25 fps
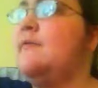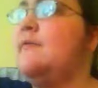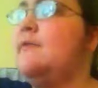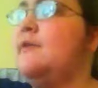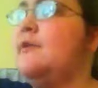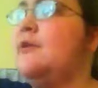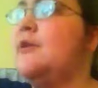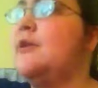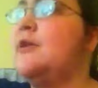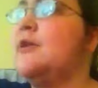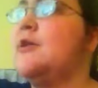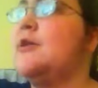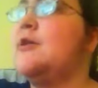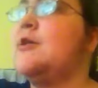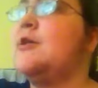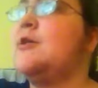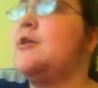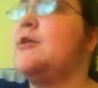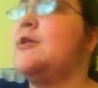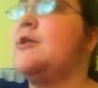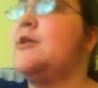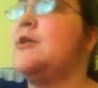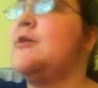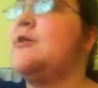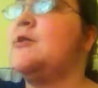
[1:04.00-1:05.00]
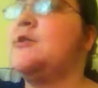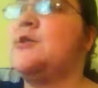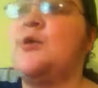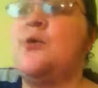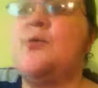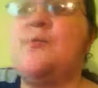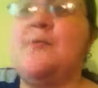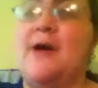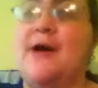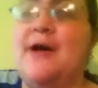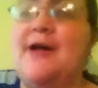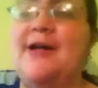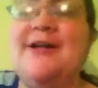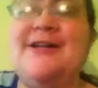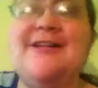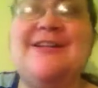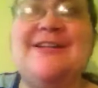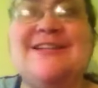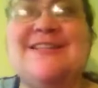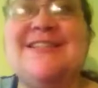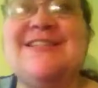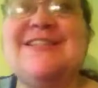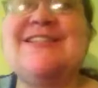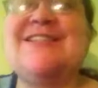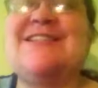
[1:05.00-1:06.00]
her so
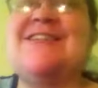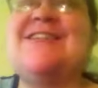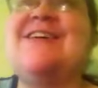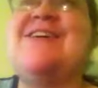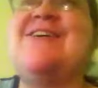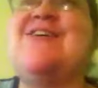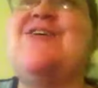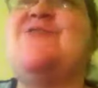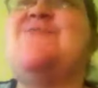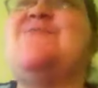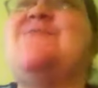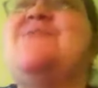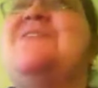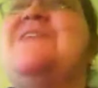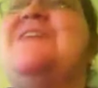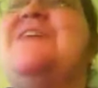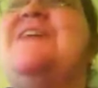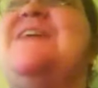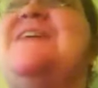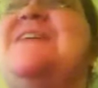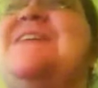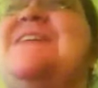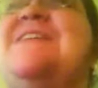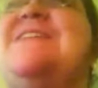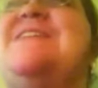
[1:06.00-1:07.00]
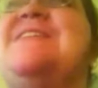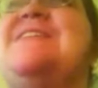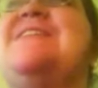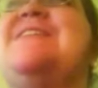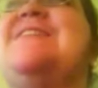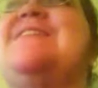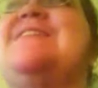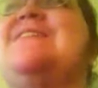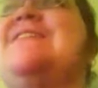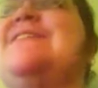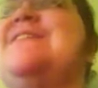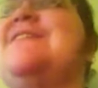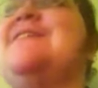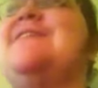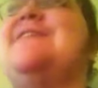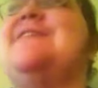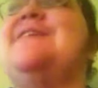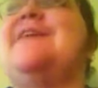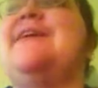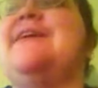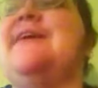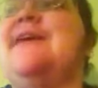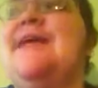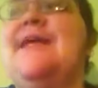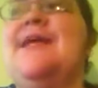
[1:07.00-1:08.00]
much because there's a
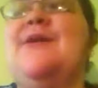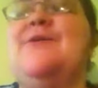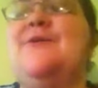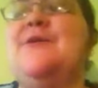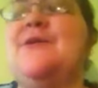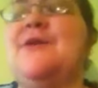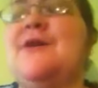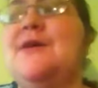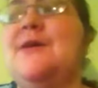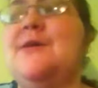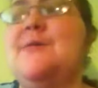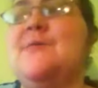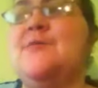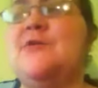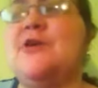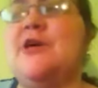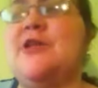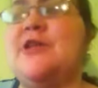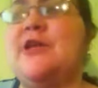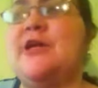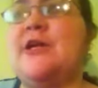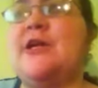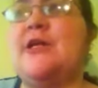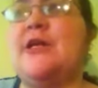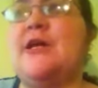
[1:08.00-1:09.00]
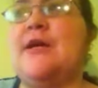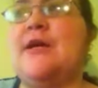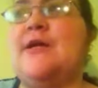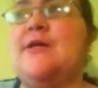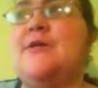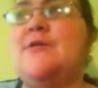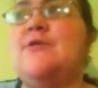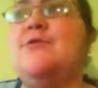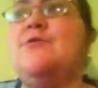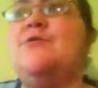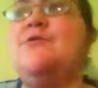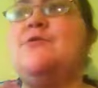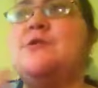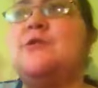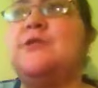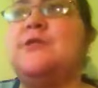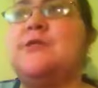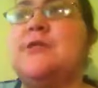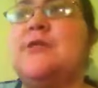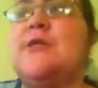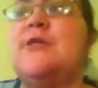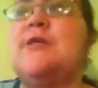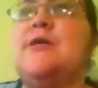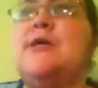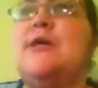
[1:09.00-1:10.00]
scene where her brother, like, loses it,
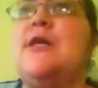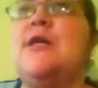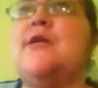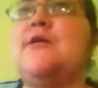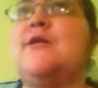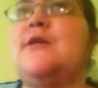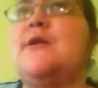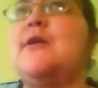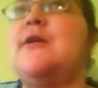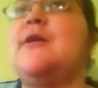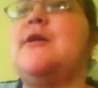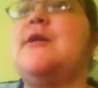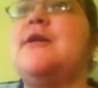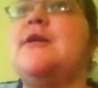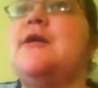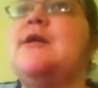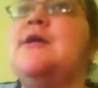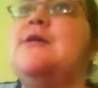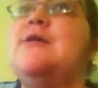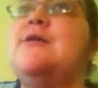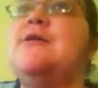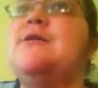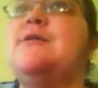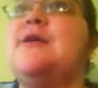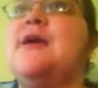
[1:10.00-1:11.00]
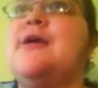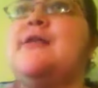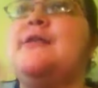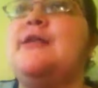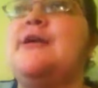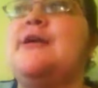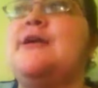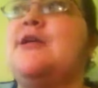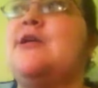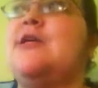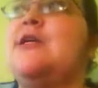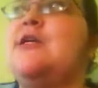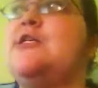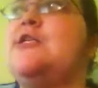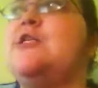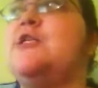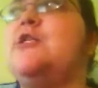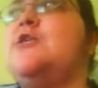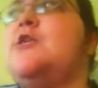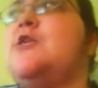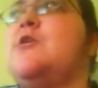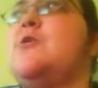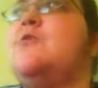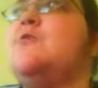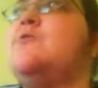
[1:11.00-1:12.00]
and he's, like, saying that she
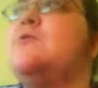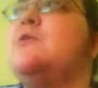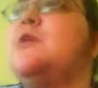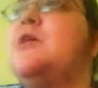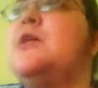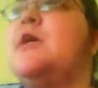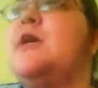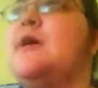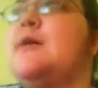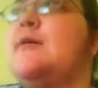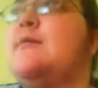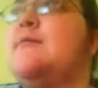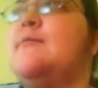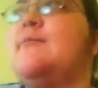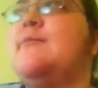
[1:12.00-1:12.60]
owes him